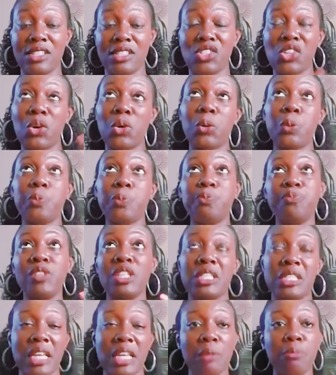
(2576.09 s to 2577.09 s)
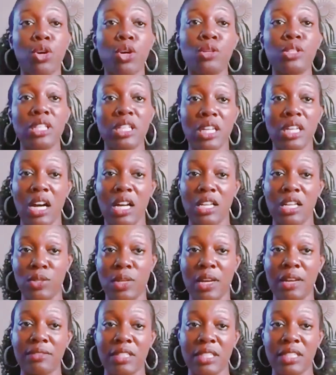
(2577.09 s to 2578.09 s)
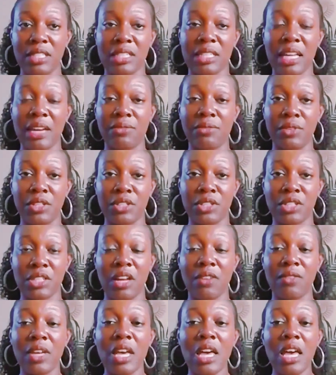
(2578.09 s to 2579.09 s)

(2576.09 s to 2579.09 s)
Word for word: So it's like pros and cons. You have to decide for yourself.